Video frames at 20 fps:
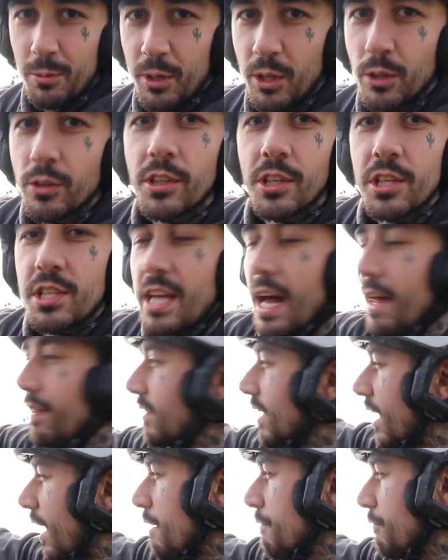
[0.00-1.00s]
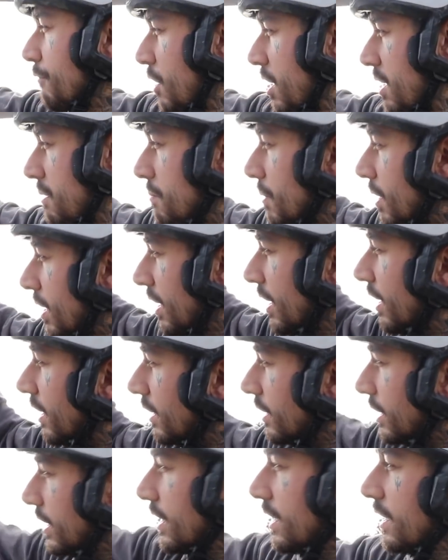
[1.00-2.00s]
we understand the A-frame
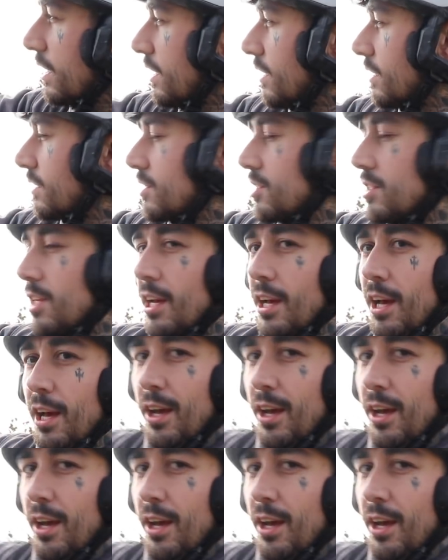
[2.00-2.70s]
needs